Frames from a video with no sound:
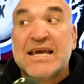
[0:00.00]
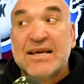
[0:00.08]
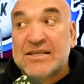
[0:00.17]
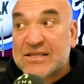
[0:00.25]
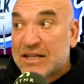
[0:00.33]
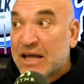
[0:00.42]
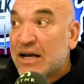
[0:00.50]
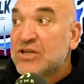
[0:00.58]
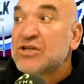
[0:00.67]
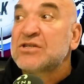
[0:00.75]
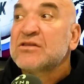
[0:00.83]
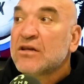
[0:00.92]
kids, and they're
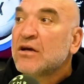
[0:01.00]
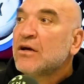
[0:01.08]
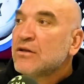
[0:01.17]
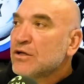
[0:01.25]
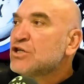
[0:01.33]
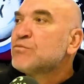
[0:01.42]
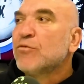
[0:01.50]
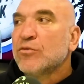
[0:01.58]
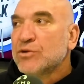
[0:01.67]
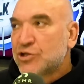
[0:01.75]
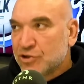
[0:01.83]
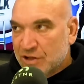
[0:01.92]
just more
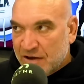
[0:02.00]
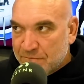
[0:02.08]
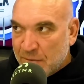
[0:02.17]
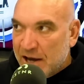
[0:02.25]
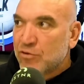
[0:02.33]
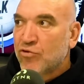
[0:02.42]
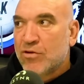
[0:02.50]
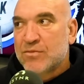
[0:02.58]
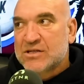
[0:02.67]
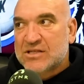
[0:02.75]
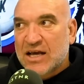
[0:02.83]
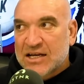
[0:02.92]
mature. They've made all the
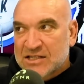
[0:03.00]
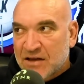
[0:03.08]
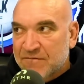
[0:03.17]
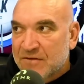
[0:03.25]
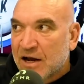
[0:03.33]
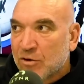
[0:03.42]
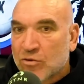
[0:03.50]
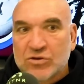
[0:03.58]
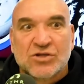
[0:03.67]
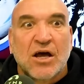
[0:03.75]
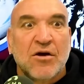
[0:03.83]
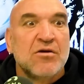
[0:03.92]
mistakes they've done.
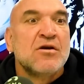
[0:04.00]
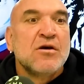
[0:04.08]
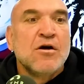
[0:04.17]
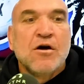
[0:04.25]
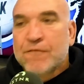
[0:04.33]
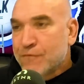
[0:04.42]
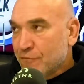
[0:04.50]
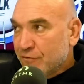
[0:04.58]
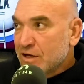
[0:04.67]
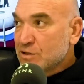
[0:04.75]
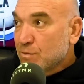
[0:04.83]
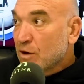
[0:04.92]
Also, for
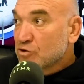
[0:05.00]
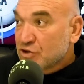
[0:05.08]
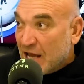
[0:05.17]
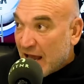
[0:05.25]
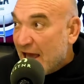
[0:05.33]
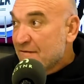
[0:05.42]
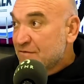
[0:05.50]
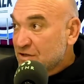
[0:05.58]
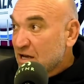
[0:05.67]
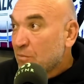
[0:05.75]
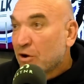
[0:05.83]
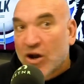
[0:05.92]
Reece Walsh to have
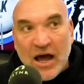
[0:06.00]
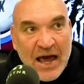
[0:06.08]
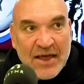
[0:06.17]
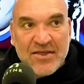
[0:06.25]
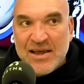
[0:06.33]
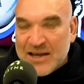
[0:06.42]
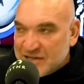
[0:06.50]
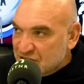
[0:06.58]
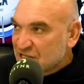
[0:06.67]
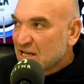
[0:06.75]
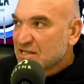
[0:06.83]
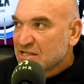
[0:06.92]
someone like that,
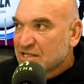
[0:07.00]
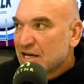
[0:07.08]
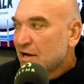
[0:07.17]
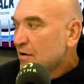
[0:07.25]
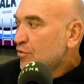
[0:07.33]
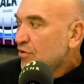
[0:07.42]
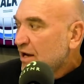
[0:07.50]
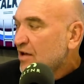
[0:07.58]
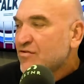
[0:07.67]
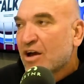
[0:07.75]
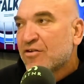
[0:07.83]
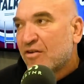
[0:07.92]
just as a sounding board, he
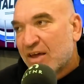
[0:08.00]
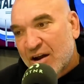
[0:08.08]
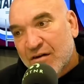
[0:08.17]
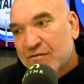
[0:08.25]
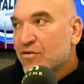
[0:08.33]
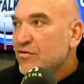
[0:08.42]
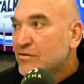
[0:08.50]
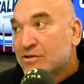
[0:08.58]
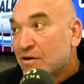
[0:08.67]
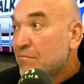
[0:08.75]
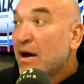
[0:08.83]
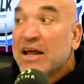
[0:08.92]
goes, "Don't do that," because
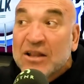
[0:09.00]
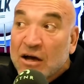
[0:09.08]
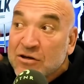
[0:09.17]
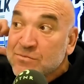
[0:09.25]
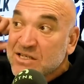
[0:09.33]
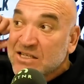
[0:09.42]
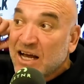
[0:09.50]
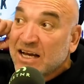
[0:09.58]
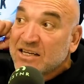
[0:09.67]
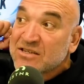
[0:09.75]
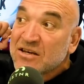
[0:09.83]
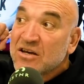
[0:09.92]
you've made those
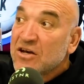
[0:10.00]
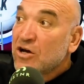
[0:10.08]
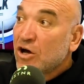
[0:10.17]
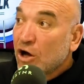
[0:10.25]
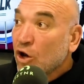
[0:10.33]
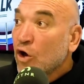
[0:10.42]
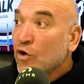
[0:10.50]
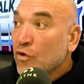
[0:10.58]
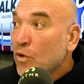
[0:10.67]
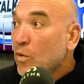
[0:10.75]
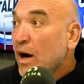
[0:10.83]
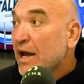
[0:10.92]
mistakes along
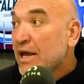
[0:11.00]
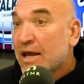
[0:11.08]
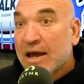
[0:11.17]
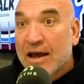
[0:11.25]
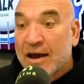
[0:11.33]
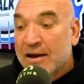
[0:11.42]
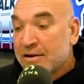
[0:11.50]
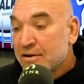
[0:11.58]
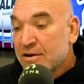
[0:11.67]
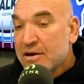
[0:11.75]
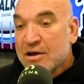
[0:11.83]
the way, and